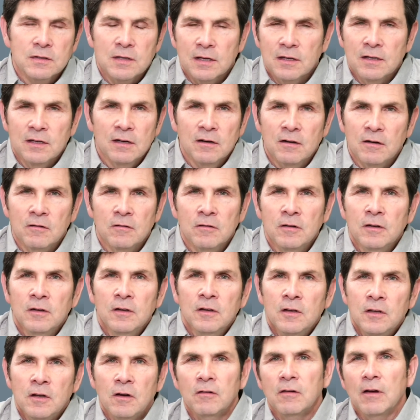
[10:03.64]
and say, oh,
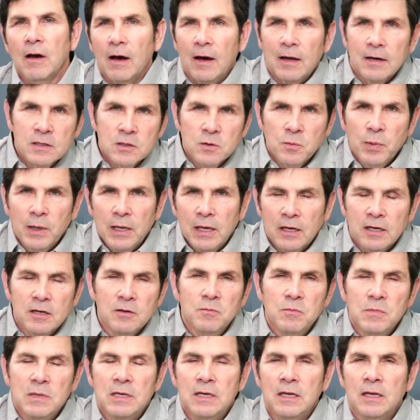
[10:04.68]
you know, God has
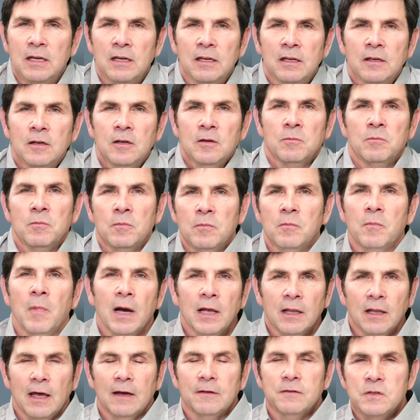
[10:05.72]
abandoned me.
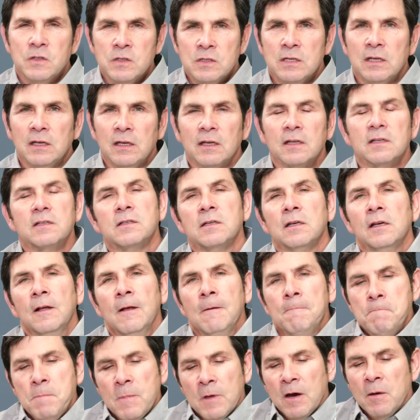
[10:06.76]
My life stinks.
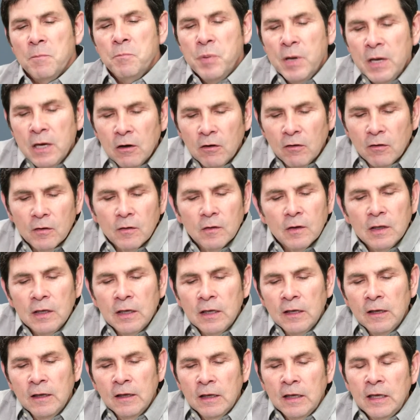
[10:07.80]

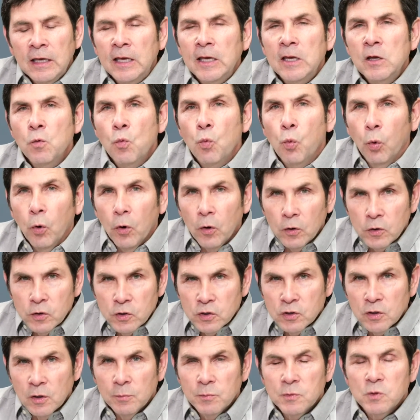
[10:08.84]
Apparently, he
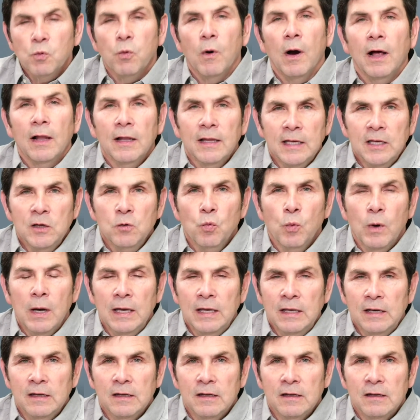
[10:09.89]
worshiped while he
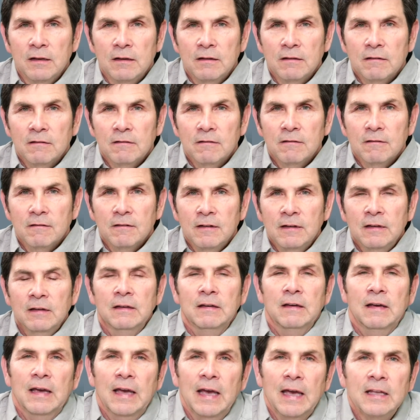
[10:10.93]
waited.
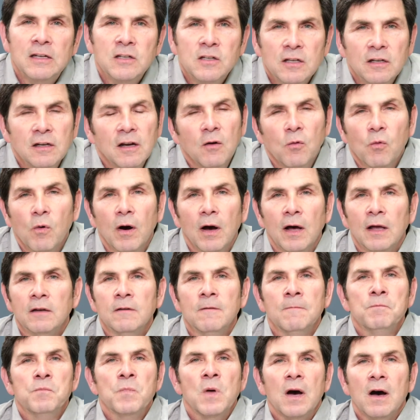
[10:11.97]
And do you know what?
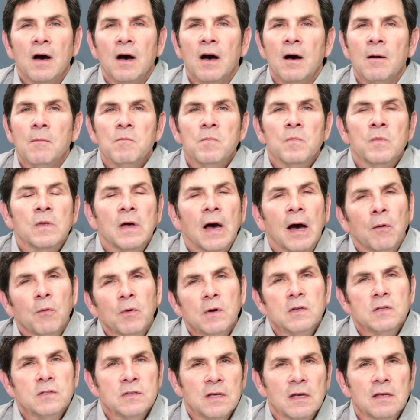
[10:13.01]
I
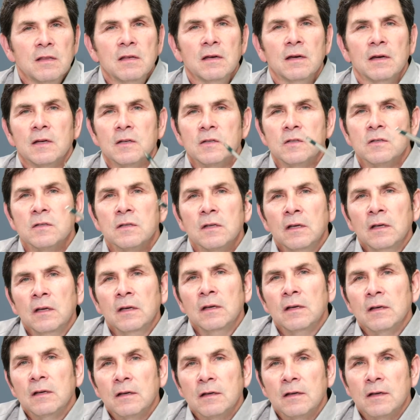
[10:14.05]
want to say this.
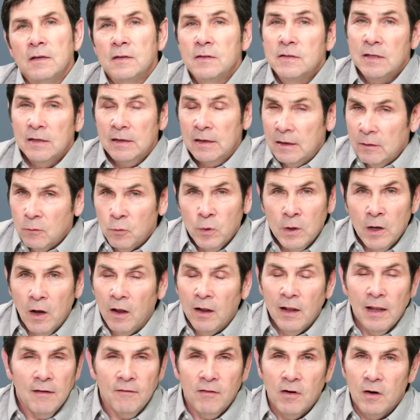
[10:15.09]
because we
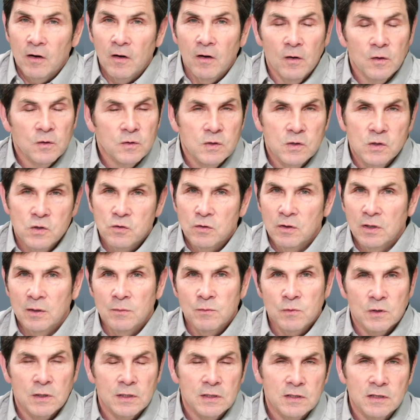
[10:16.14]
all have our goals and
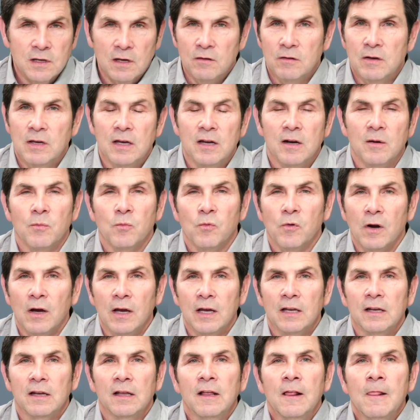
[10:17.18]
dreams. Let's go get them,
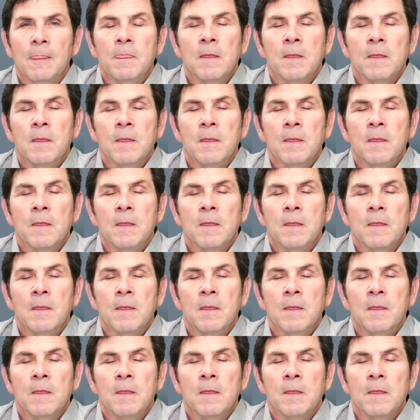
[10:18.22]
right?